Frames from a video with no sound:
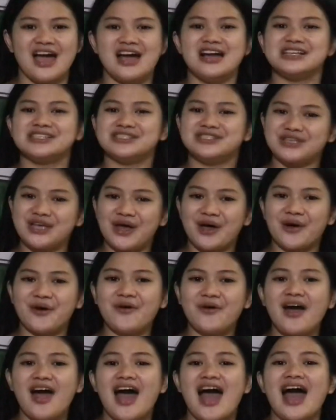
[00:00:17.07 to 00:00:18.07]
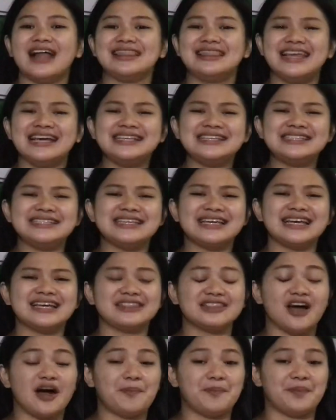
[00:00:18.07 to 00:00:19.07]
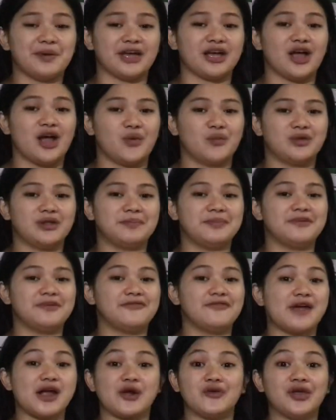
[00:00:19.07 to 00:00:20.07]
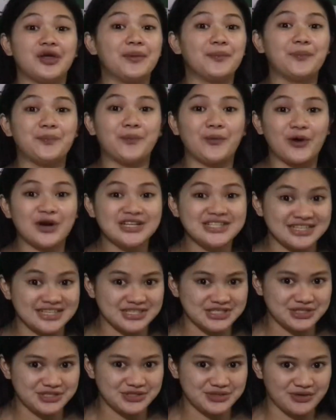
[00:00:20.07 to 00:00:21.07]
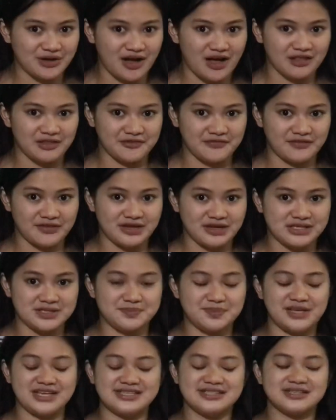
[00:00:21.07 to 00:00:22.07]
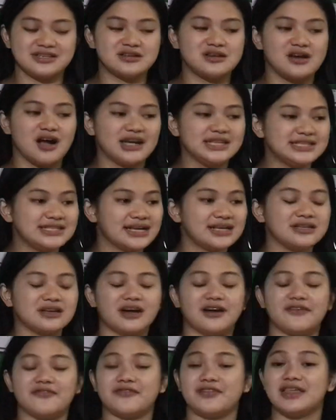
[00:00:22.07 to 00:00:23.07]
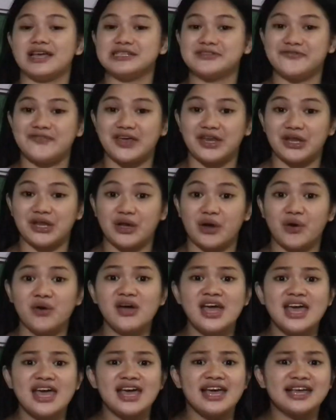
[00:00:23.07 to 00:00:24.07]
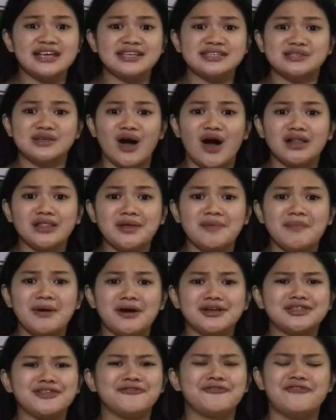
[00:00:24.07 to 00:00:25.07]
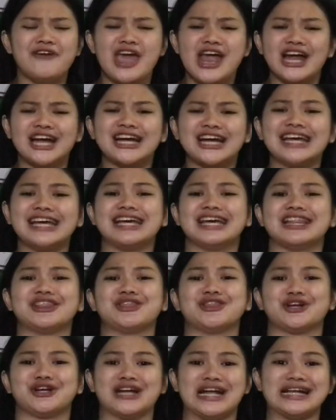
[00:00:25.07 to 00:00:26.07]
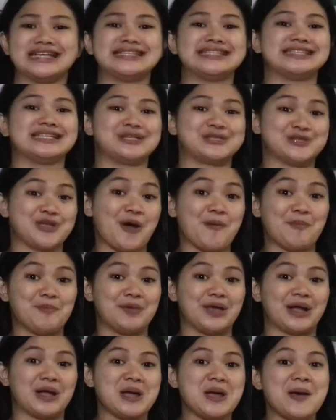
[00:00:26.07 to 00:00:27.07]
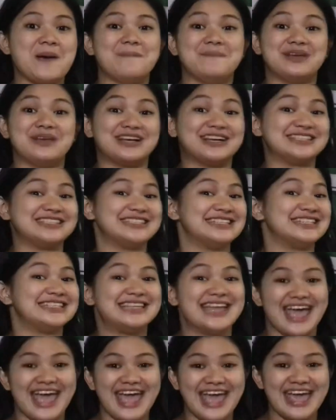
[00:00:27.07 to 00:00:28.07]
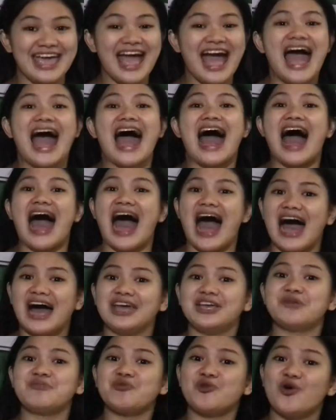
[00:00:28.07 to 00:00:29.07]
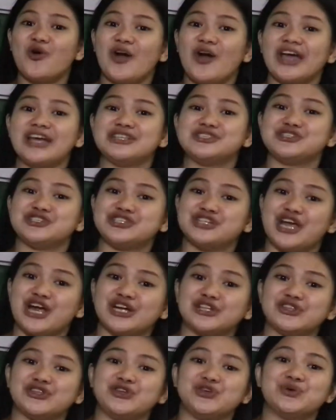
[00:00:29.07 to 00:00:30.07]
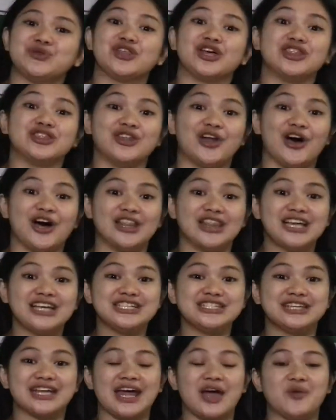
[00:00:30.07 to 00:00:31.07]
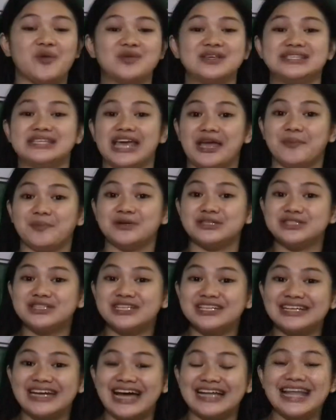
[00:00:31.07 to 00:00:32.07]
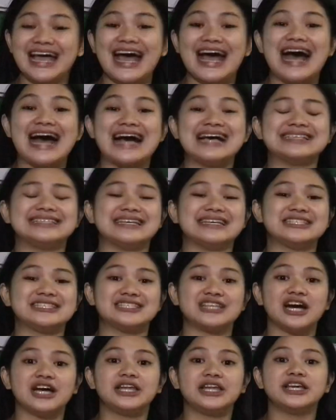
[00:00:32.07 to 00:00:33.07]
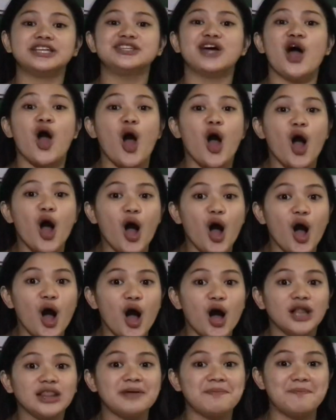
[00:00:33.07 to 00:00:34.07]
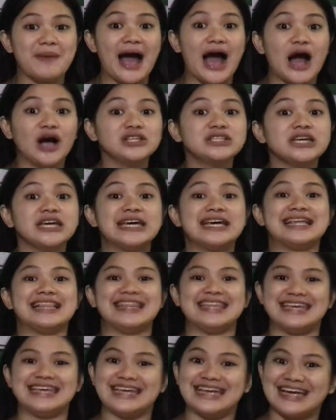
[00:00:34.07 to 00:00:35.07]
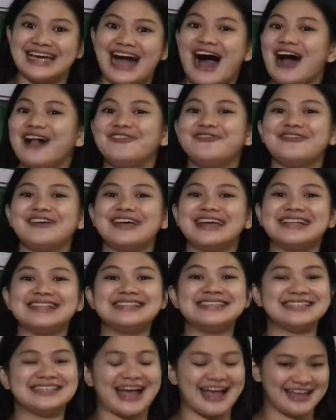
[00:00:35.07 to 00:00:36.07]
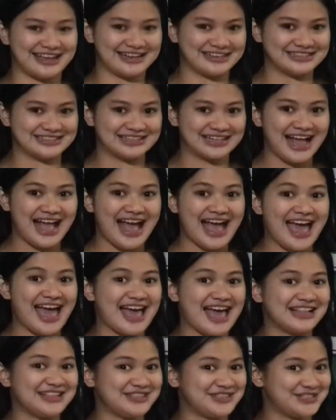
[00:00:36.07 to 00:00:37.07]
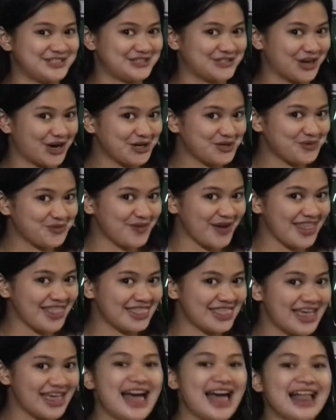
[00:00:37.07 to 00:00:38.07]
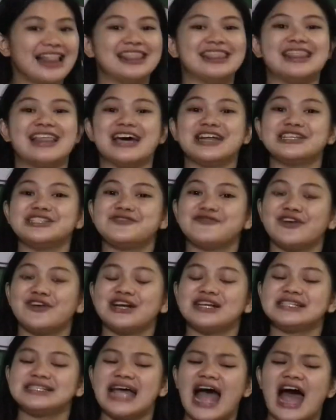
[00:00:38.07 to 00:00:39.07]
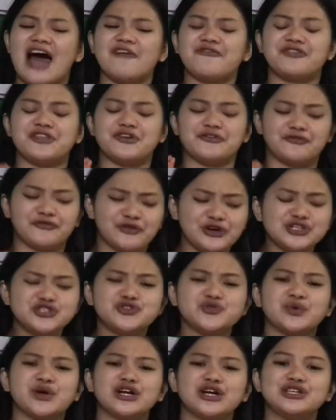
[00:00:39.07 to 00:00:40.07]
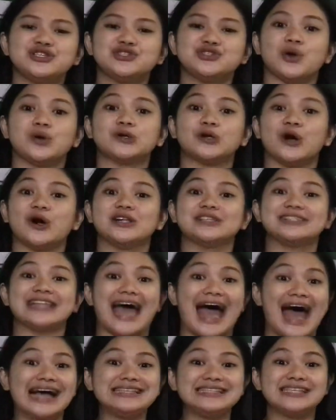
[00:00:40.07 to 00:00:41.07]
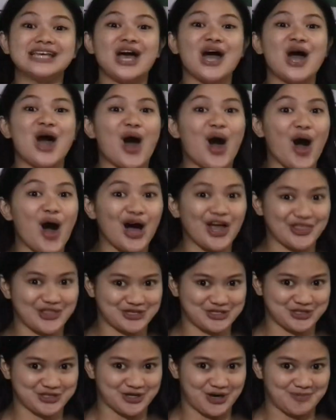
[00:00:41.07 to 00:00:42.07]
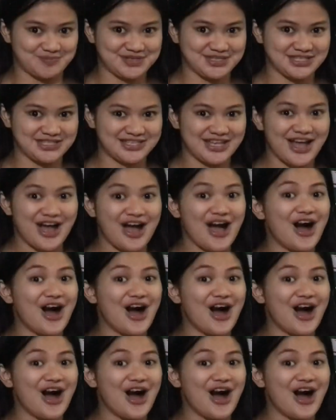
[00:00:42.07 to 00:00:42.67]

So, this topic will be very important to all of us because the content of this video is all about a very interesting topic, because today I am going to share to you the knowledge that I was able to get as I studied all about the Calvin cycle. And to start with, let us first have the first word, so-called as autotrophs.